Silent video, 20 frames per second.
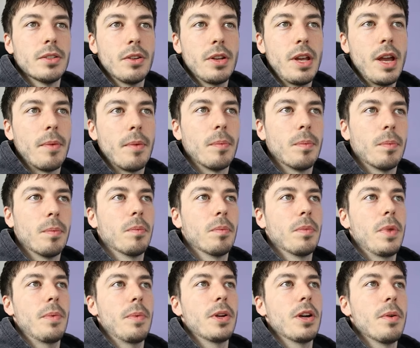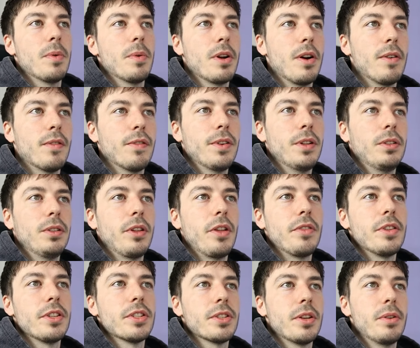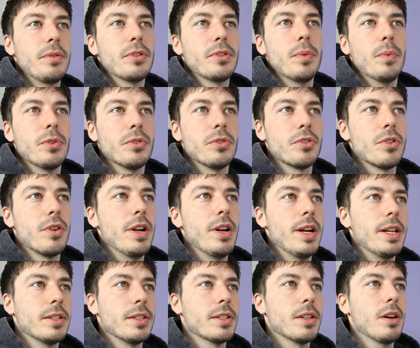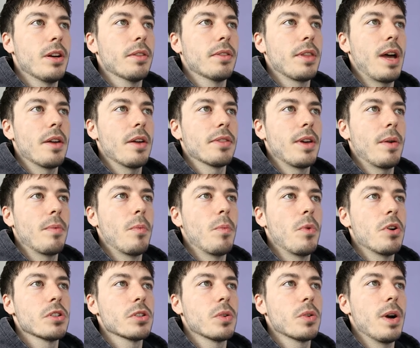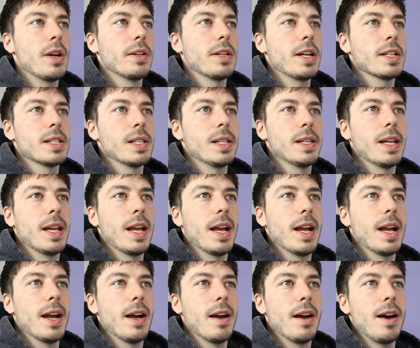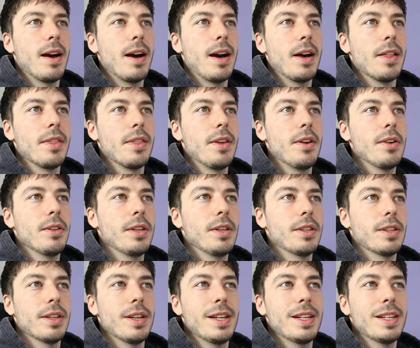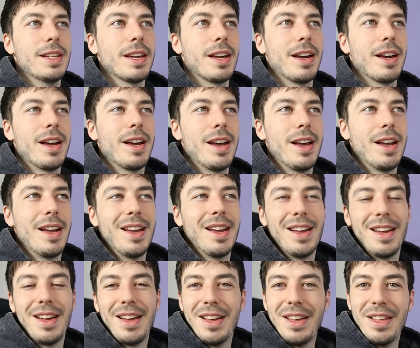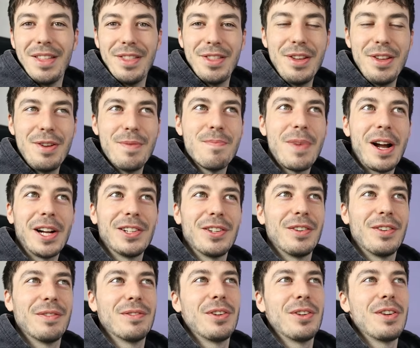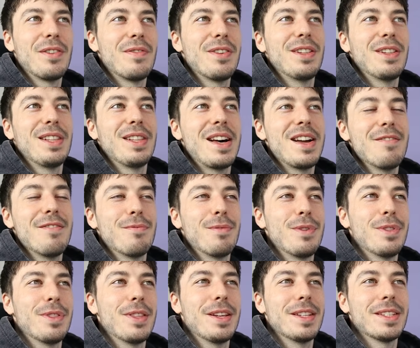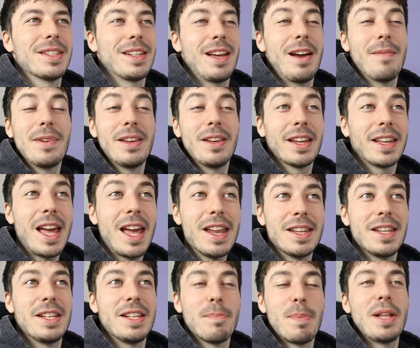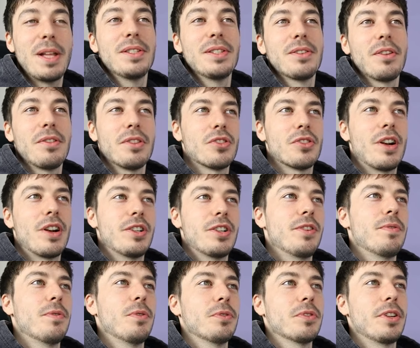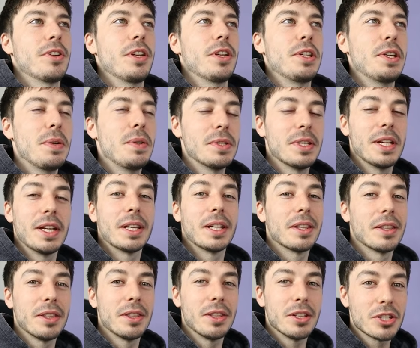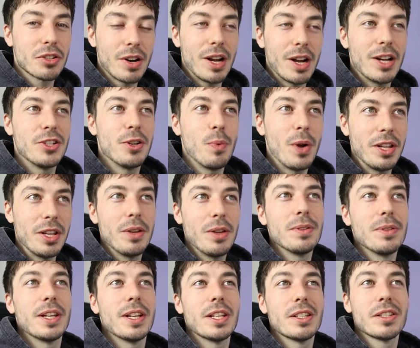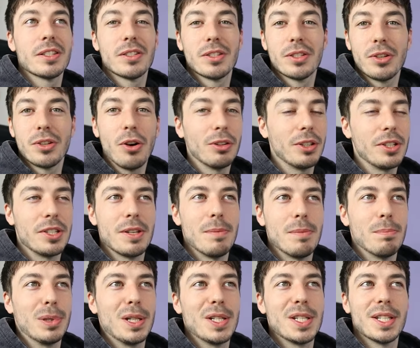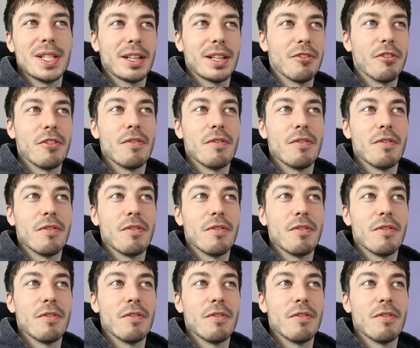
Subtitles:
So yeah, there we go, we got filled on this 2-to-1 trade. So that one worked quite nicely. The only thing that you might not have done in real life with this, I mean, again, it depends on the strategy rules that you're using. The strategy we're using is totally simplistic.